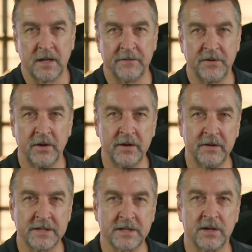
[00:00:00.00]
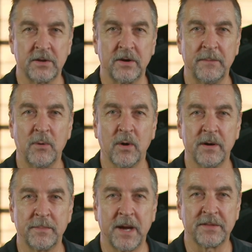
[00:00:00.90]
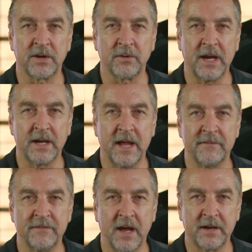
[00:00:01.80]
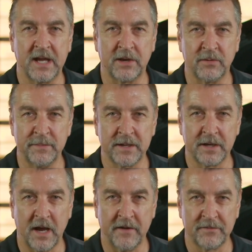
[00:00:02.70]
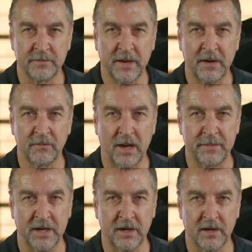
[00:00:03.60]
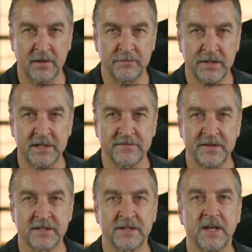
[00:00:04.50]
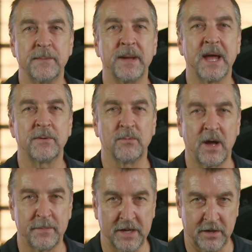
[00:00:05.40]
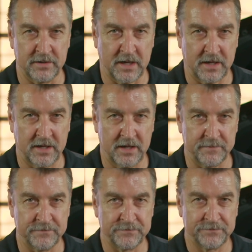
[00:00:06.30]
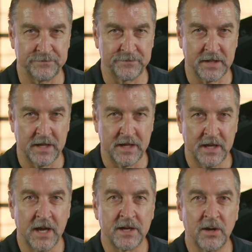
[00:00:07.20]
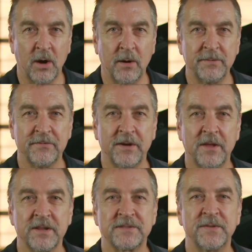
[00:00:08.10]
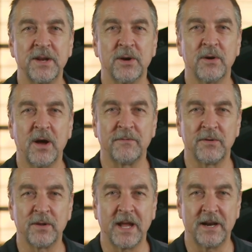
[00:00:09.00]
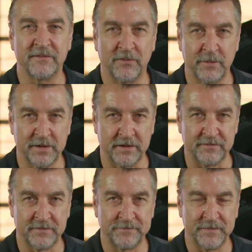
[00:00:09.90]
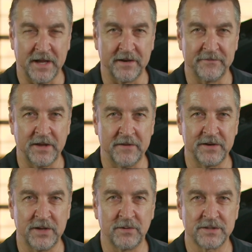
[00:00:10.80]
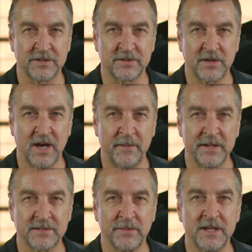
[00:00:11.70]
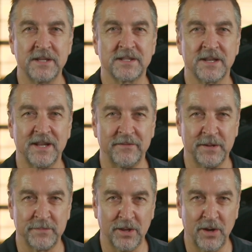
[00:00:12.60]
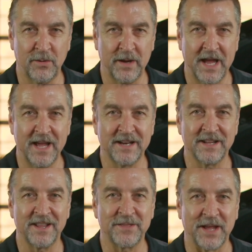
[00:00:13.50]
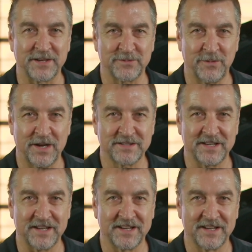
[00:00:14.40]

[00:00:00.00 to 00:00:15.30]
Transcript: If you're interested in learning more about the great M VAC equipment offered by Robinair, please visit them at robinair dot com. Now, I hope you found this video helpful and informative. And if you have any questions or comments, please leave them below, and thanks for watching.